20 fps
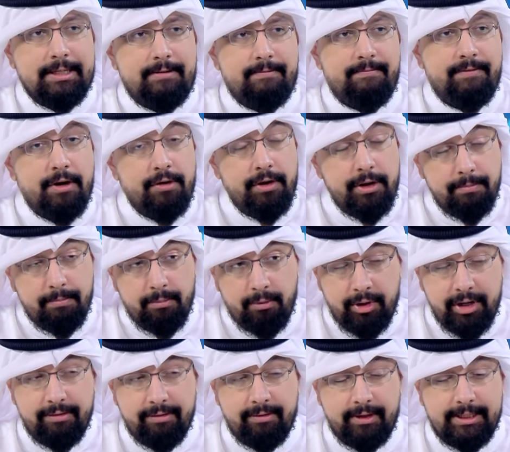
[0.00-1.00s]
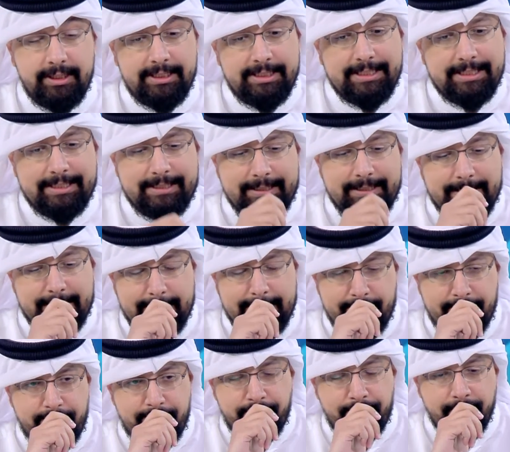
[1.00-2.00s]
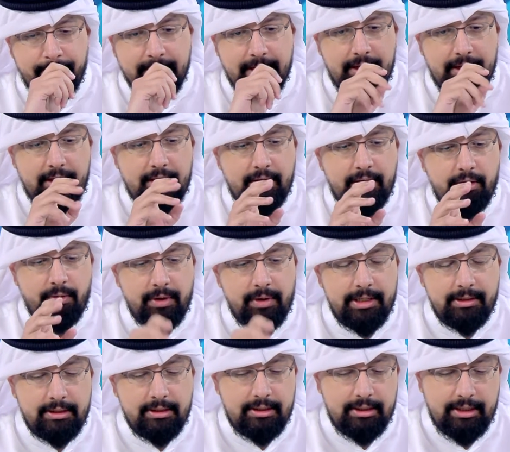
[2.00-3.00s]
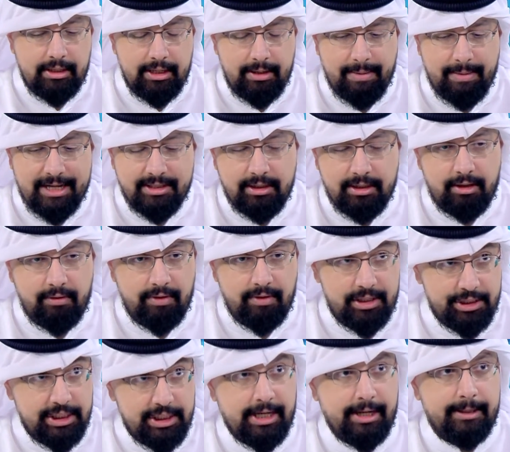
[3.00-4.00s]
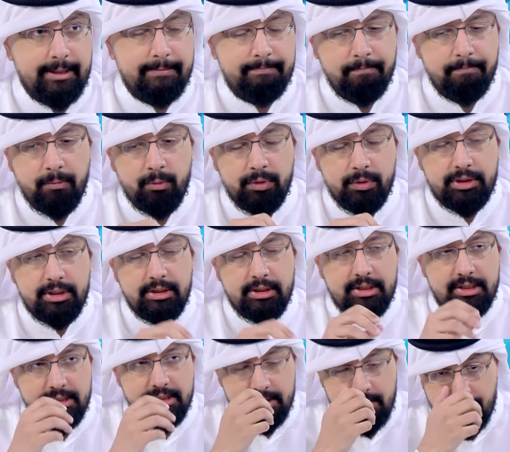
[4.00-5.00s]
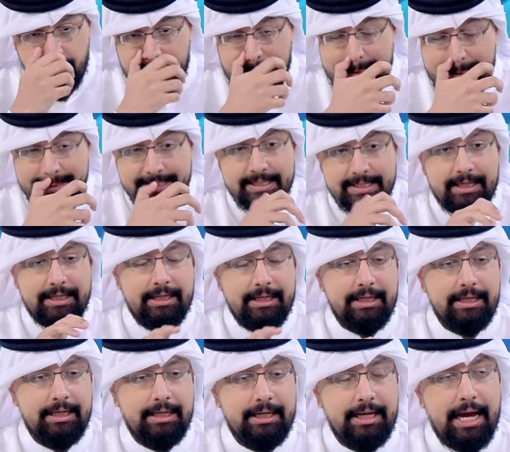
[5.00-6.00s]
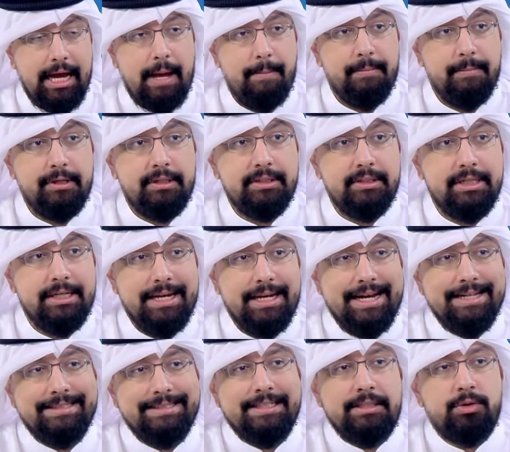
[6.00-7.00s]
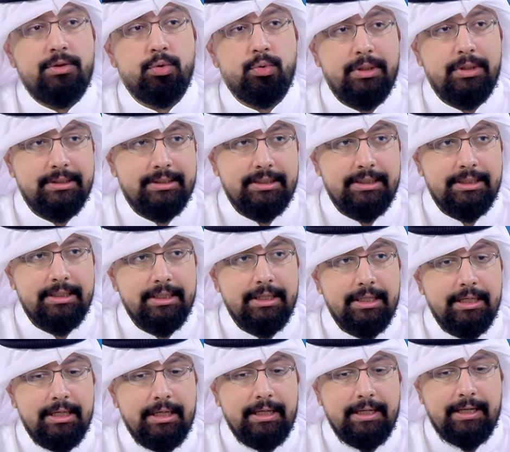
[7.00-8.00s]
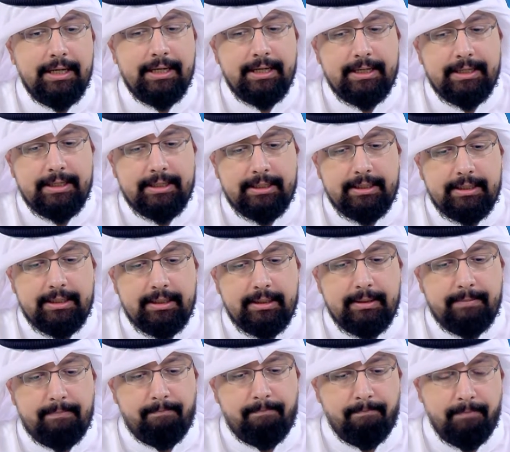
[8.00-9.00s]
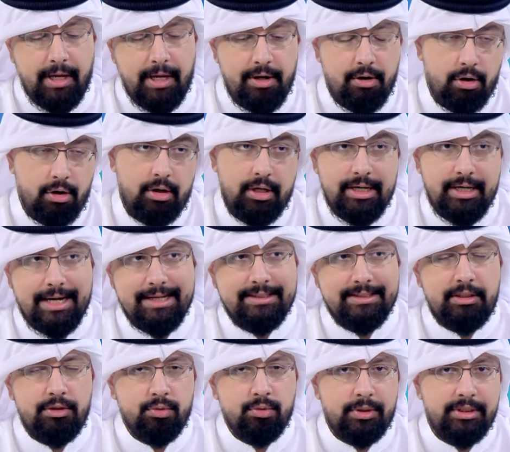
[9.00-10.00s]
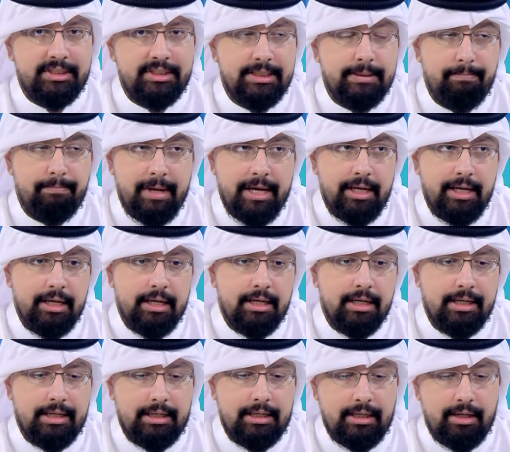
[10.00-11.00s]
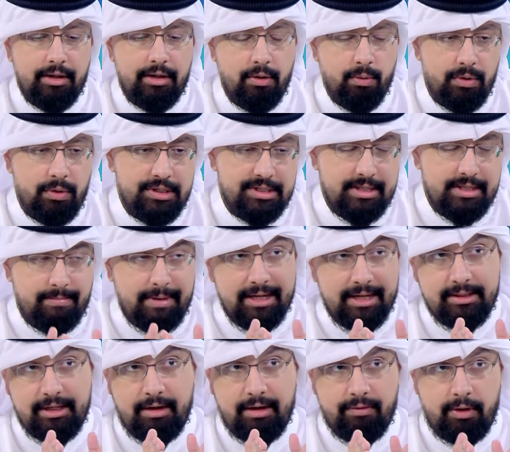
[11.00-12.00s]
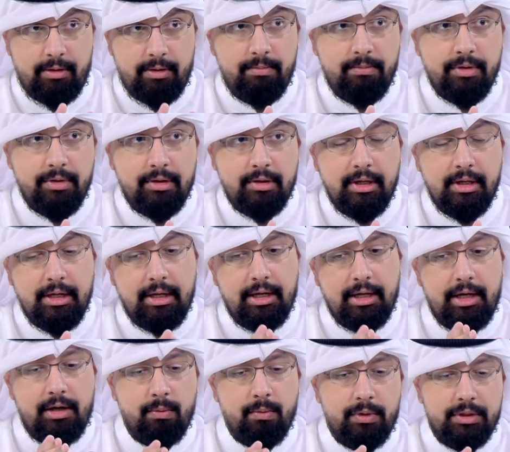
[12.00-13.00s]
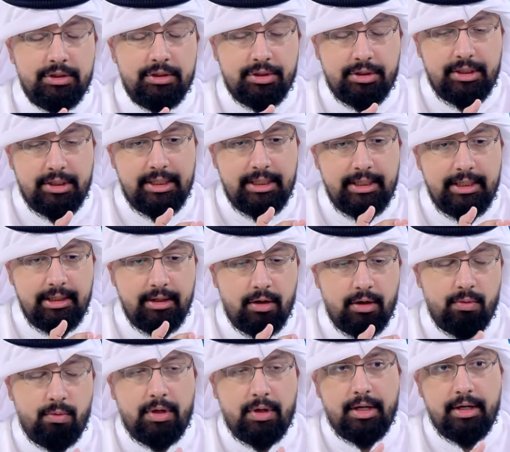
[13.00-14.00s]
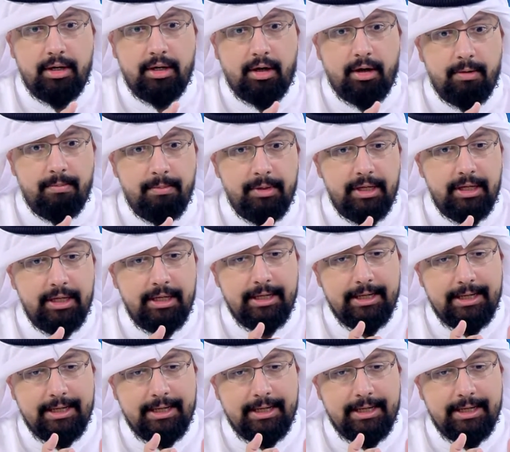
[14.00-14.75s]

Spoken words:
very briefly, the Battle of Al-Jahra, which it is known as, happened in 1920. In early 1920, May, there was the Battle of Humd, in which the Ikhwan army,